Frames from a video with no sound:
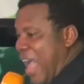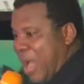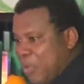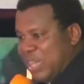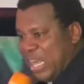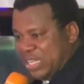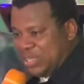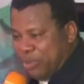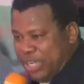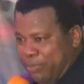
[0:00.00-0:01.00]
we there this
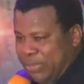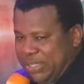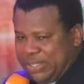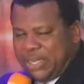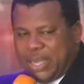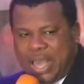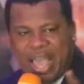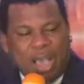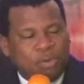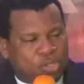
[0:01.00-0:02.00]
morning, please? I
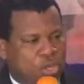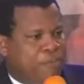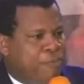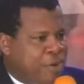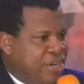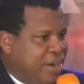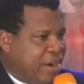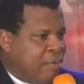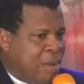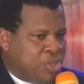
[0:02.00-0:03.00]
will stop very...
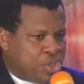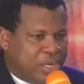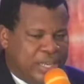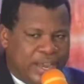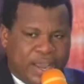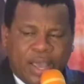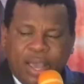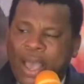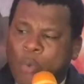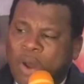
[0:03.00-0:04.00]

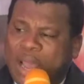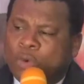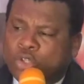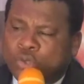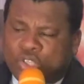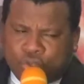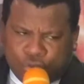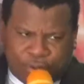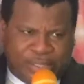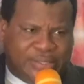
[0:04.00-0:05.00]
What I want to
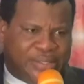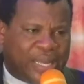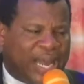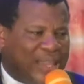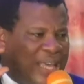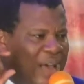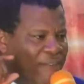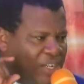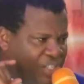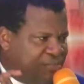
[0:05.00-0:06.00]
stress, and I think I've
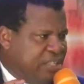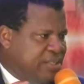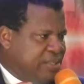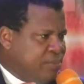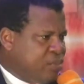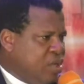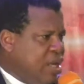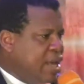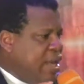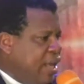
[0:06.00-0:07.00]
achieved
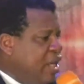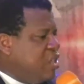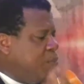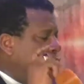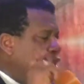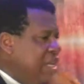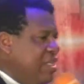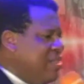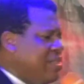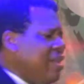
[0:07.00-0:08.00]
it, is please